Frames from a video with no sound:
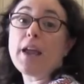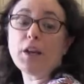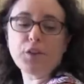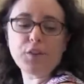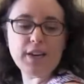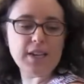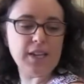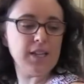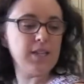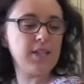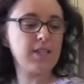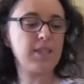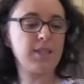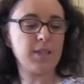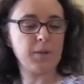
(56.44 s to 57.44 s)
my
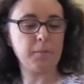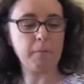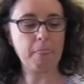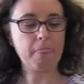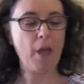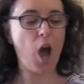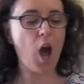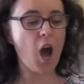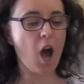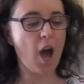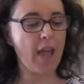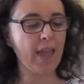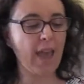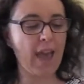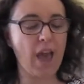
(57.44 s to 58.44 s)
ingredients.
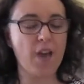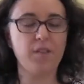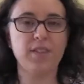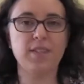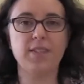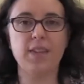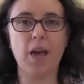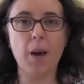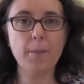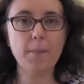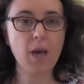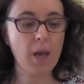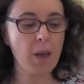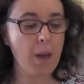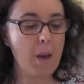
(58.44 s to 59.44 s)
I have some
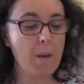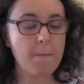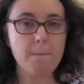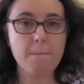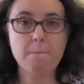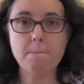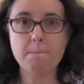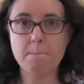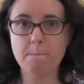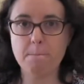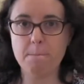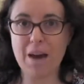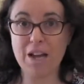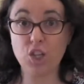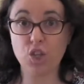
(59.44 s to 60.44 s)

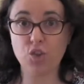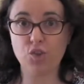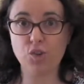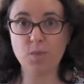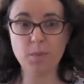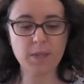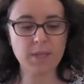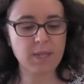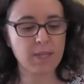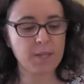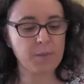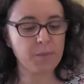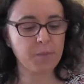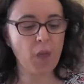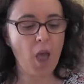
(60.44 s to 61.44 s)

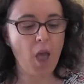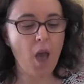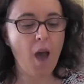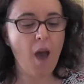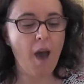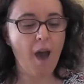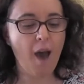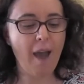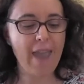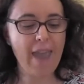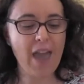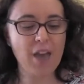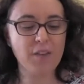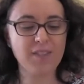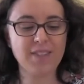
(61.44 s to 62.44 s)
mushrooms, I
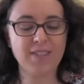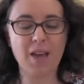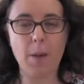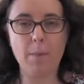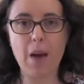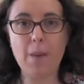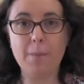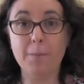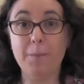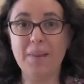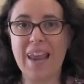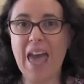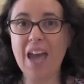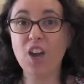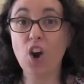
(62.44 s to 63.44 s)
have some
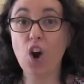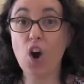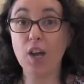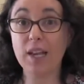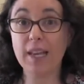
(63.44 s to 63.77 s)
black